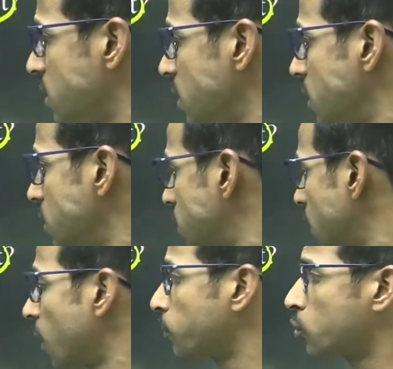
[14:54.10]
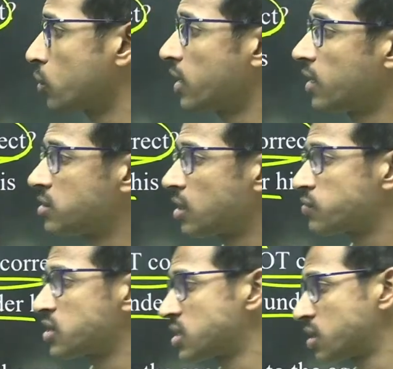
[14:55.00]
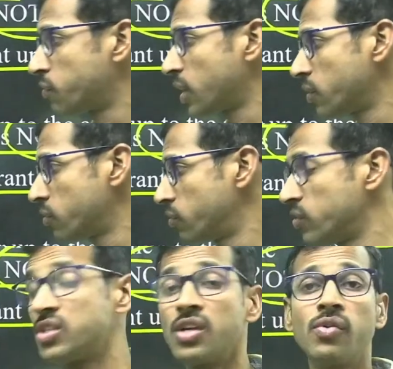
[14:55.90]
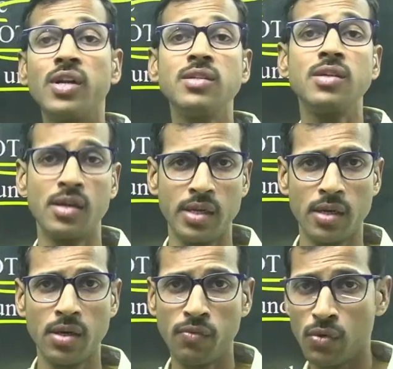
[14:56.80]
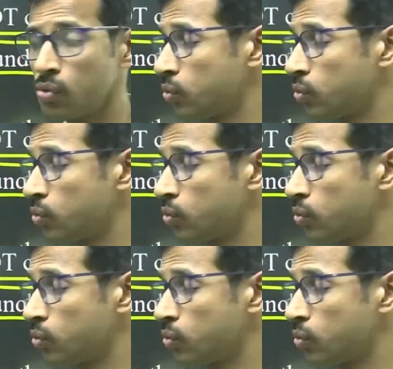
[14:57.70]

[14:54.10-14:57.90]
years are up to the age of 65, whichever is earlier. If you